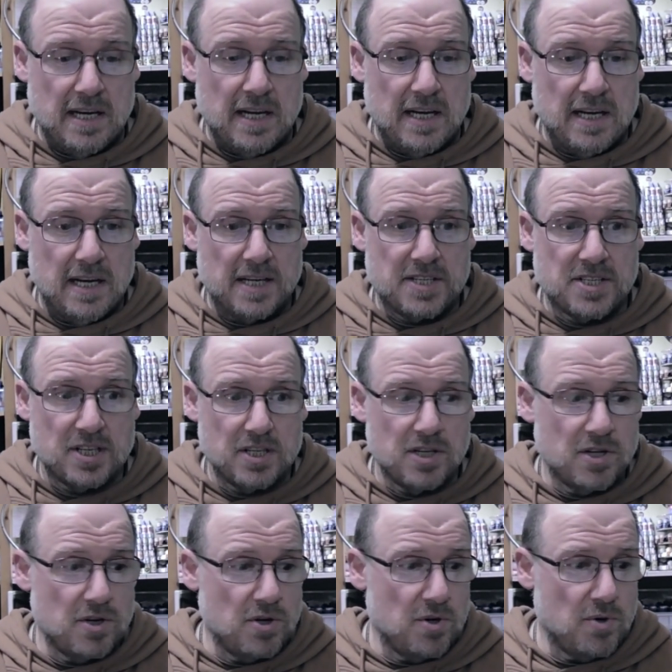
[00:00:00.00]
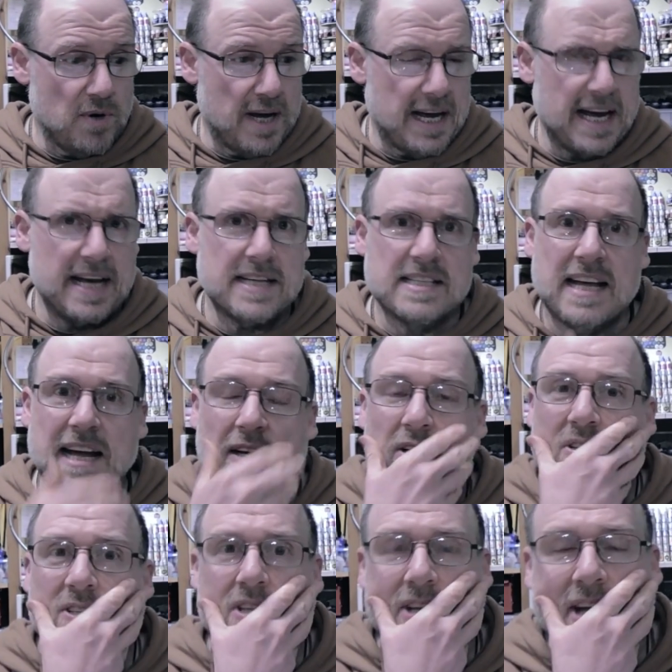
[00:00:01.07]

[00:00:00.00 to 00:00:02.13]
Uh, Tulu has, how long,